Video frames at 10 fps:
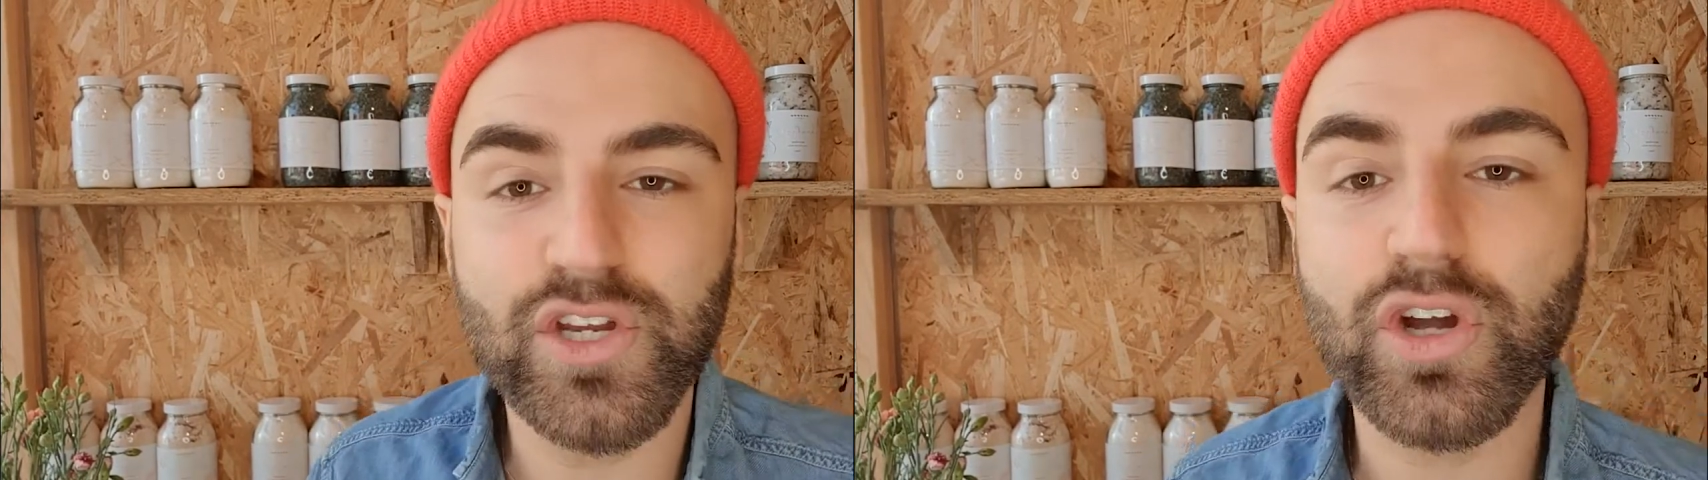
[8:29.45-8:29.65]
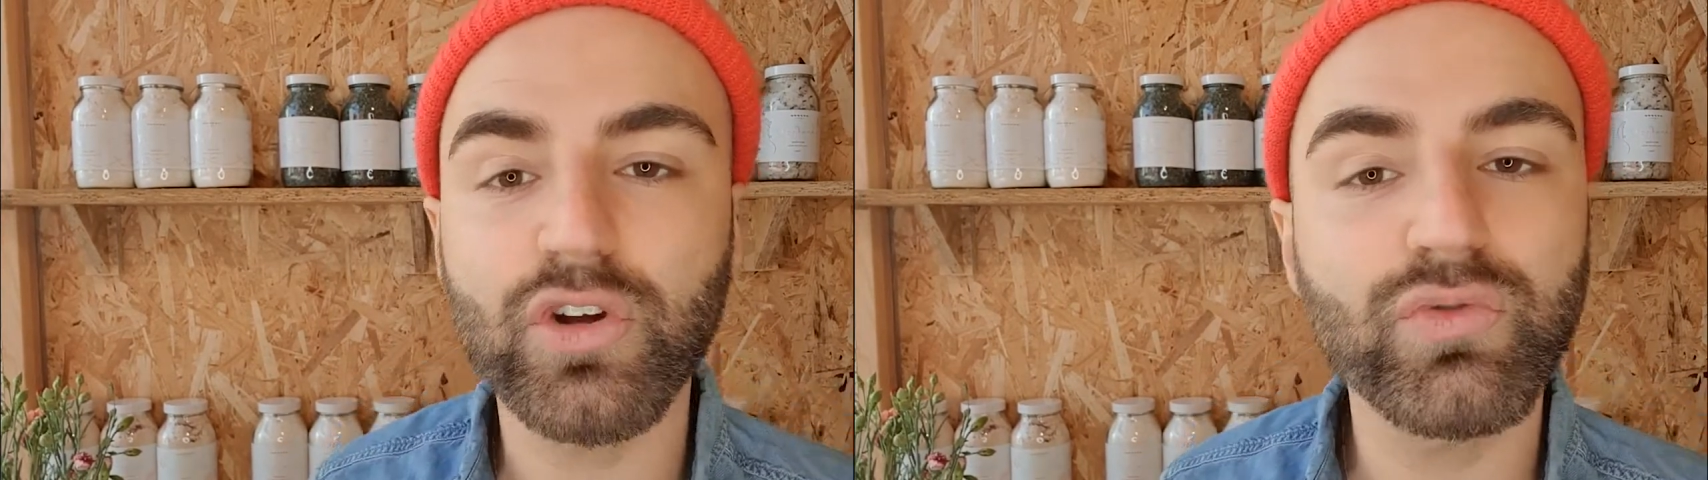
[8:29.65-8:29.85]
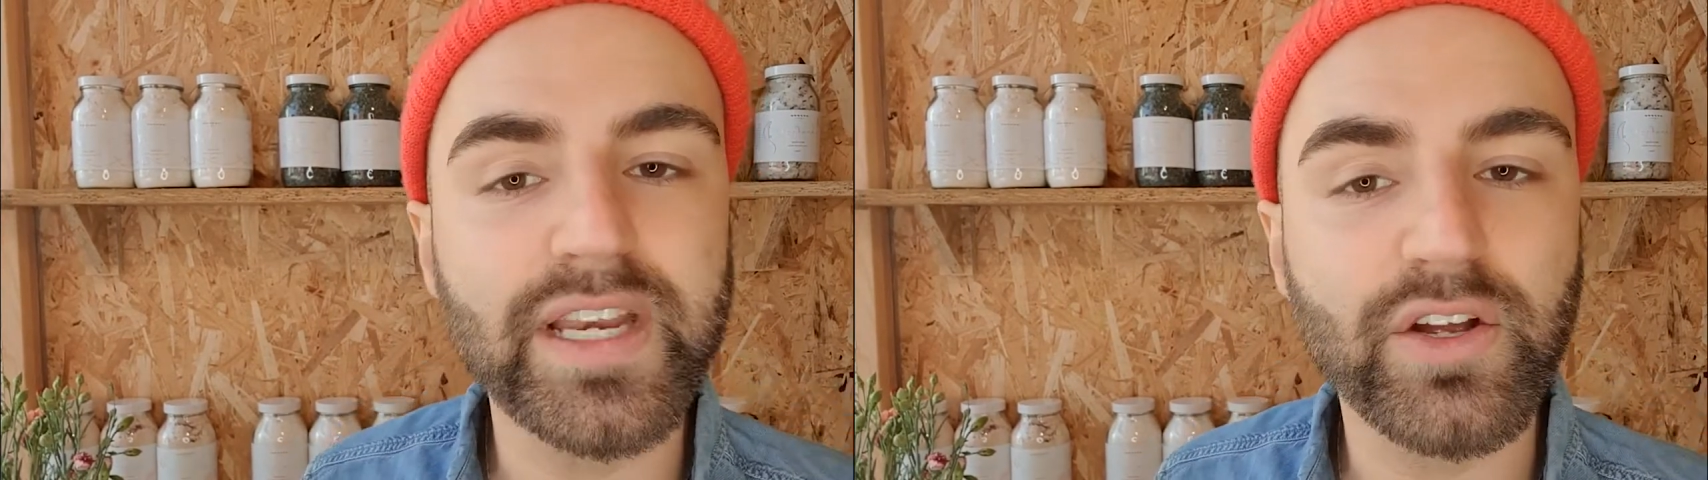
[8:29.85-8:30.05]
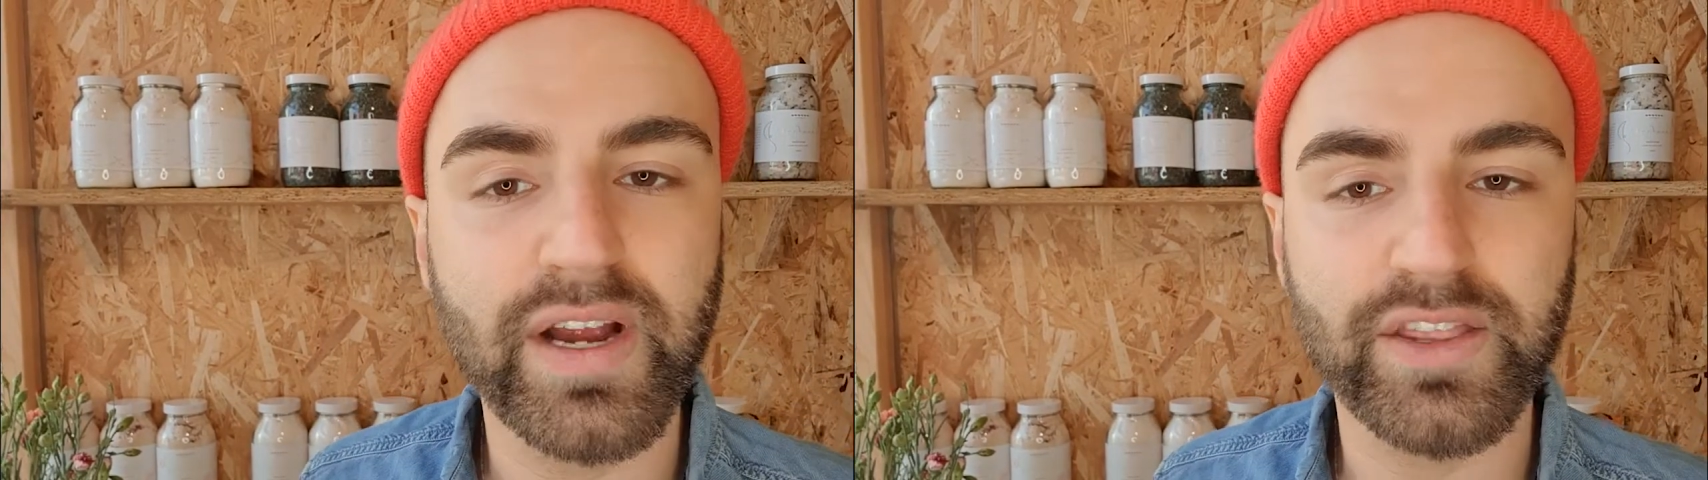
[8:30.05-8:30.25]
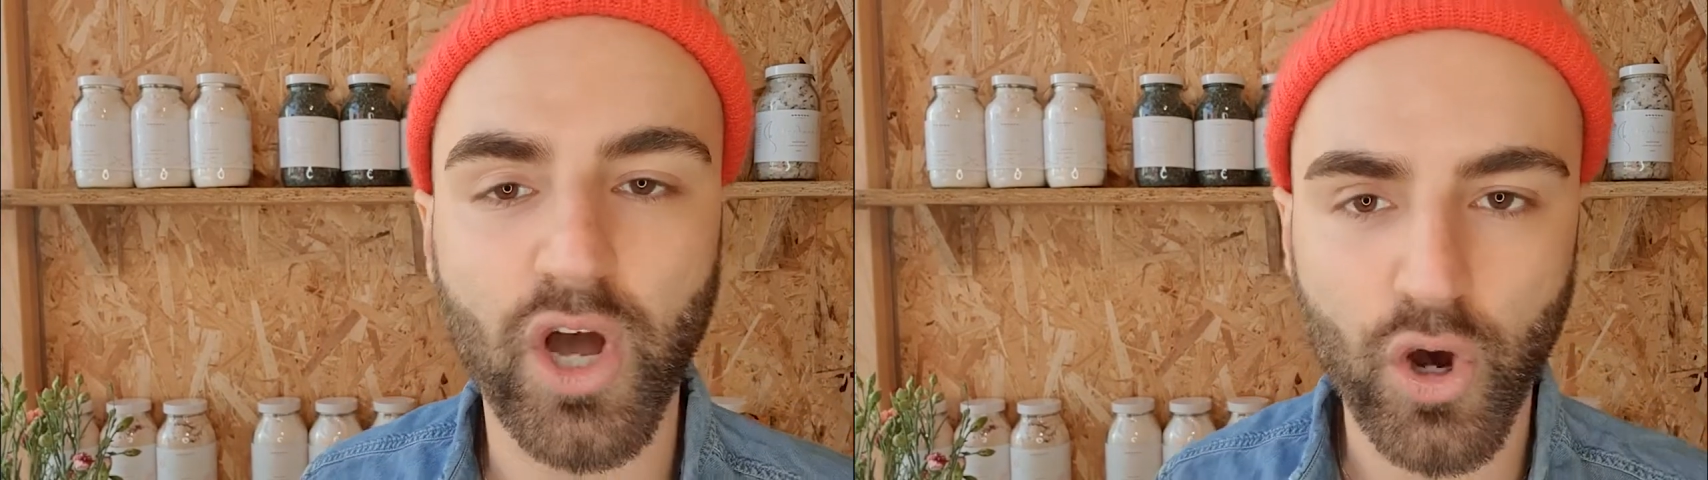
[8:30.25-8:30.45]
You can really
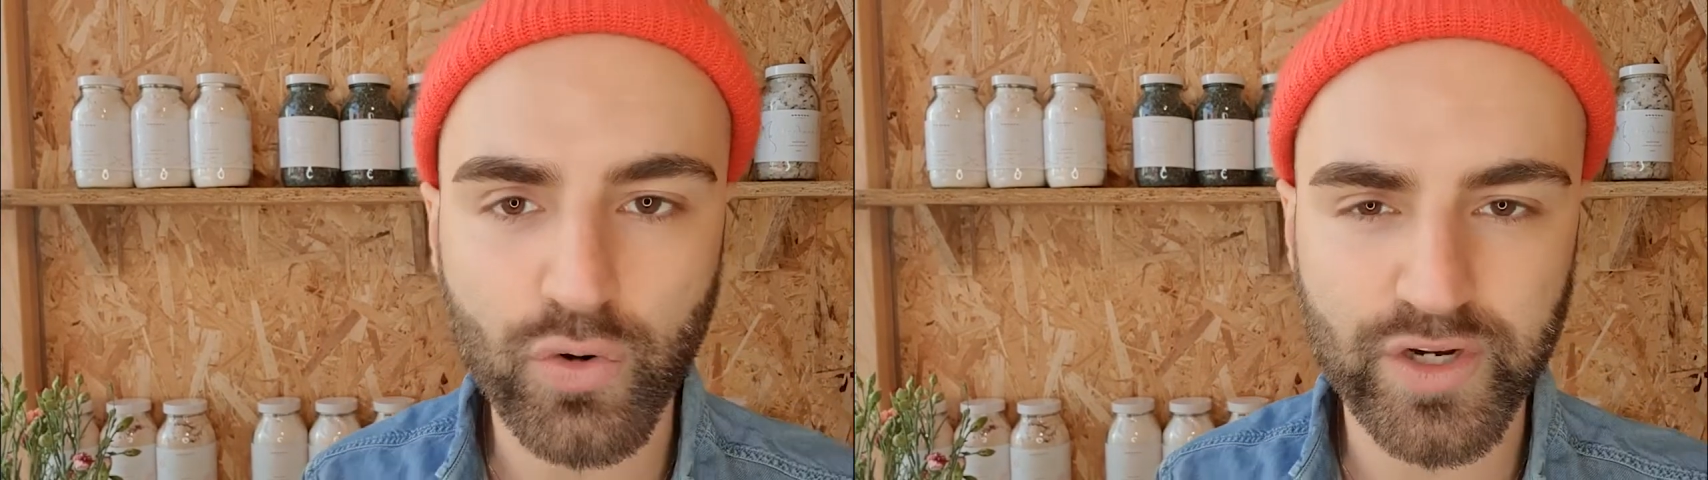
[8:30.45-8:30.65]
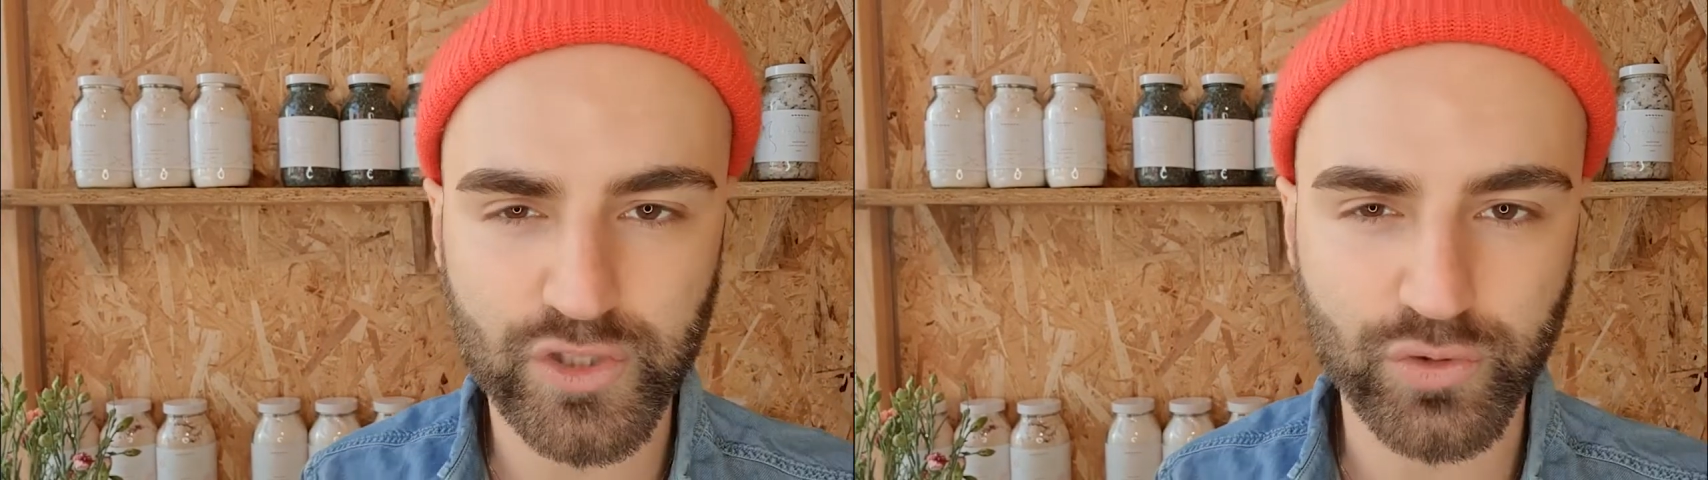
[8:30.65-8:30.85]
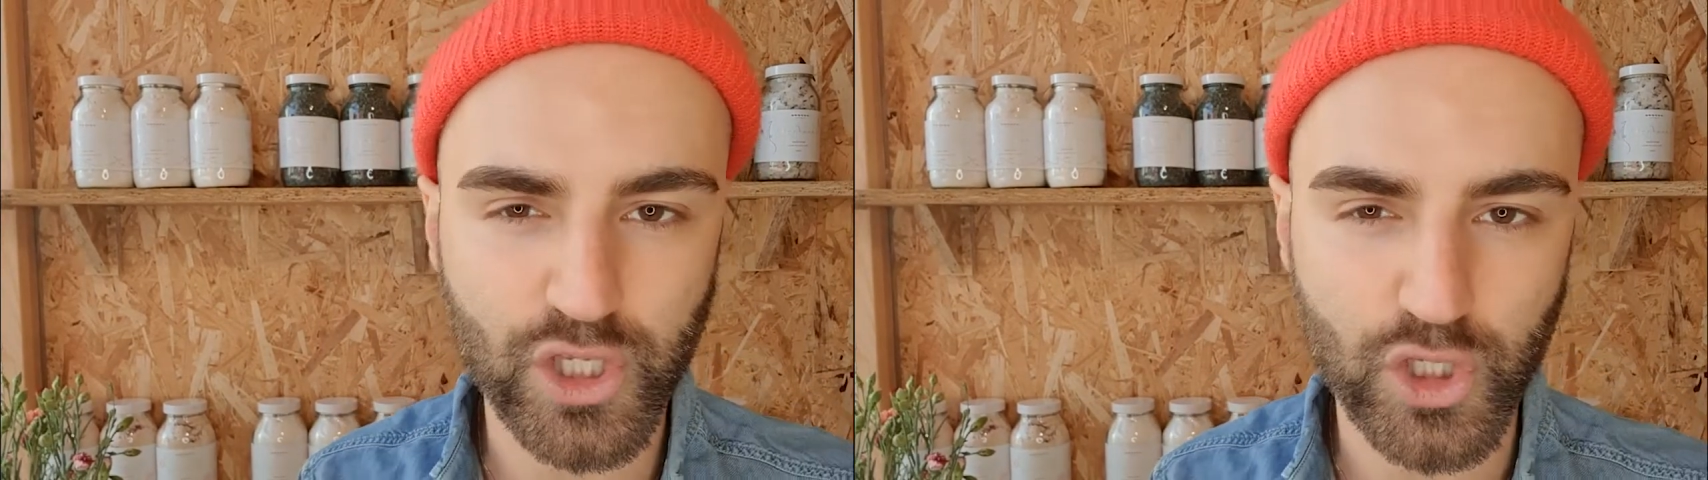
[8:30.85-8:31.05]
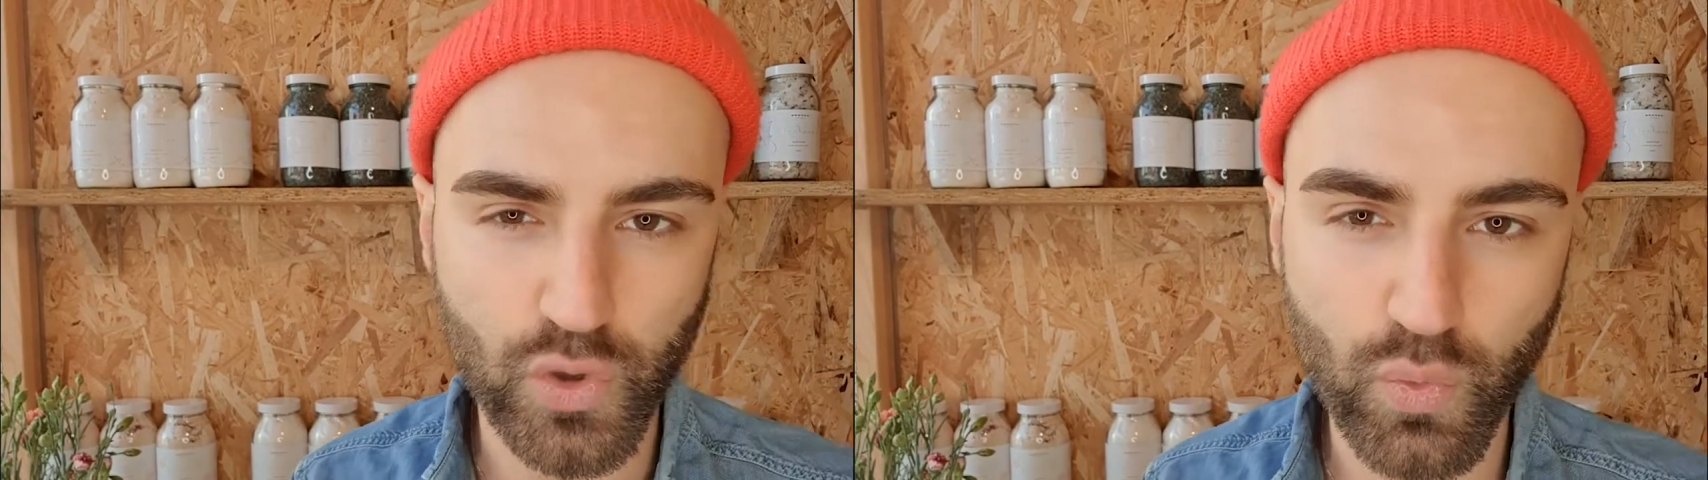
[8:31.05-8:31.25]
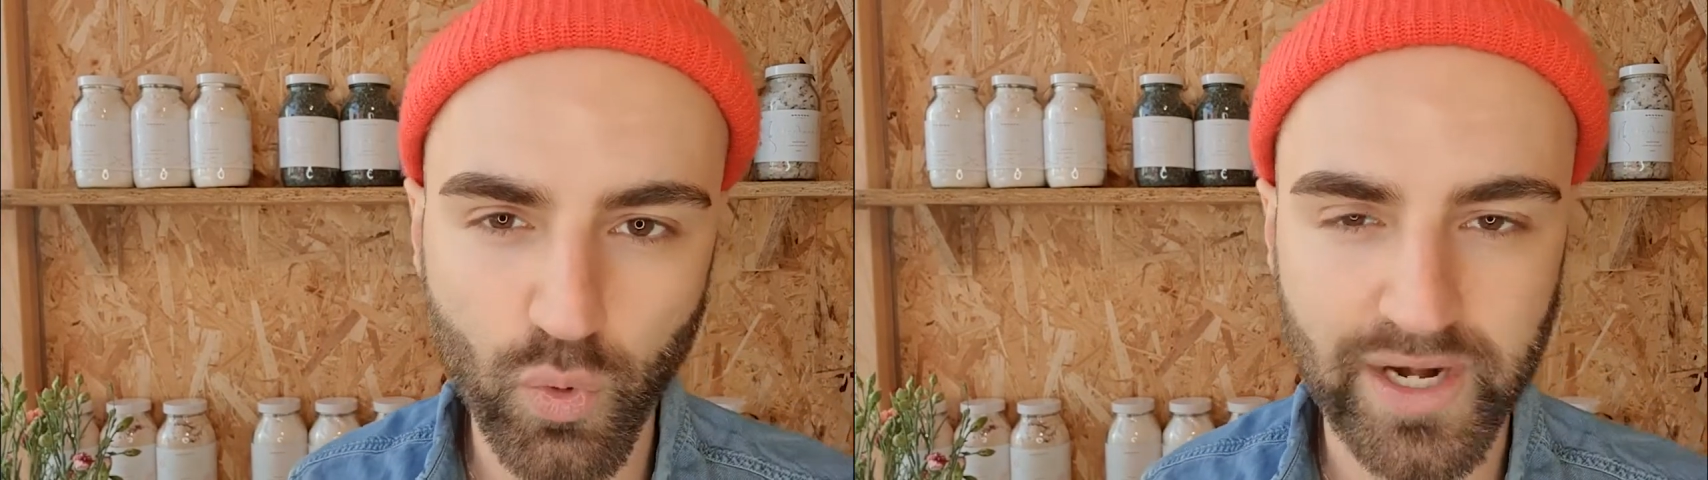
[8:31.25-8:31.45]
create the own ritual that
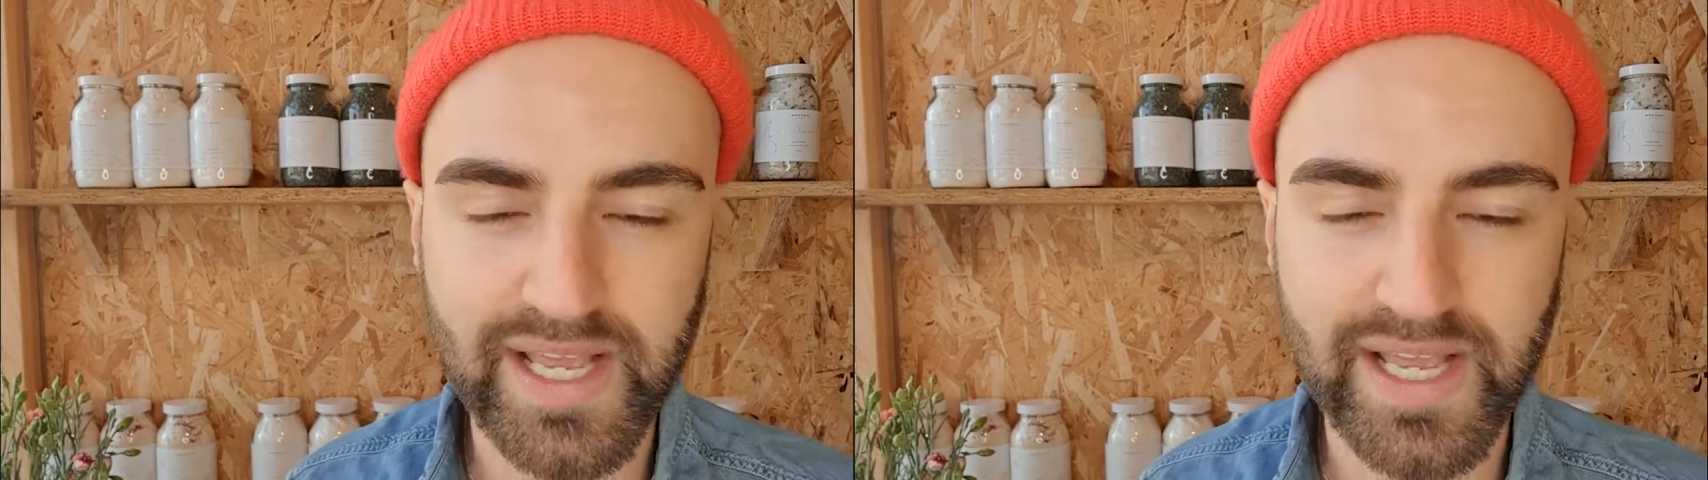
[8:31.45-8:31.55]
you want.